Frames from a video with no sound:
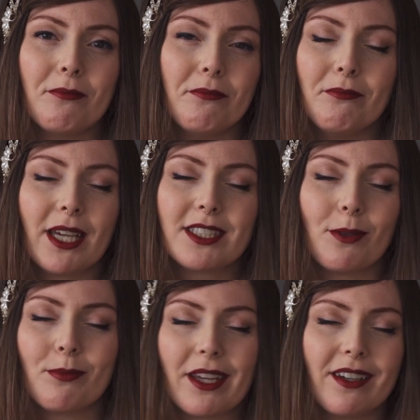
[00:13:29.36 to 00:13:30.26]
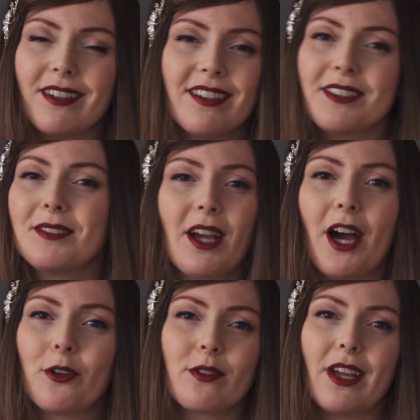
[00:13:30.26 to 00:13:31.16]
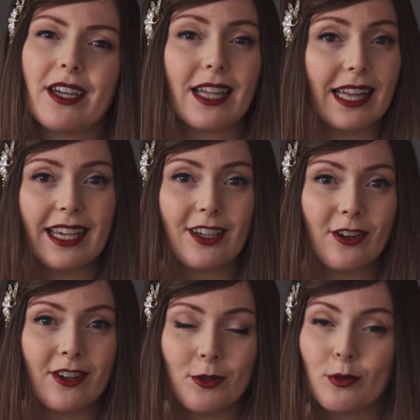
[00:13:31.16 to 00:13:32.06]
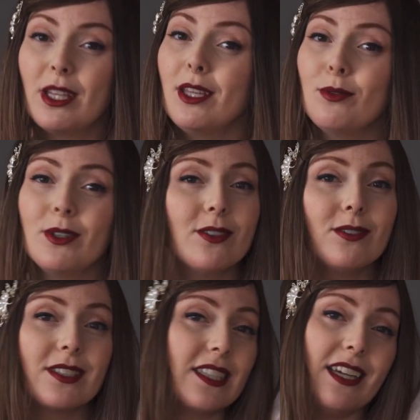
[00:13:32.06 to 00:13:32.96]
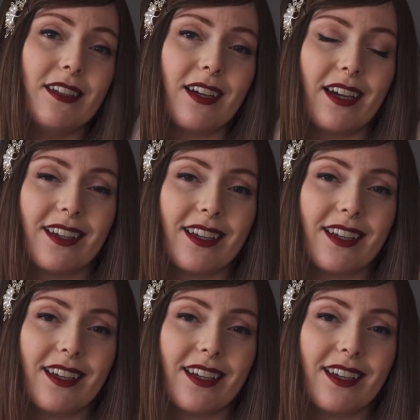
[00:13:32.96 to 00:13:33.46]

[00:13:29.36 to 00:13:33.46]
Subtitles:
make something out of that later. We will see, I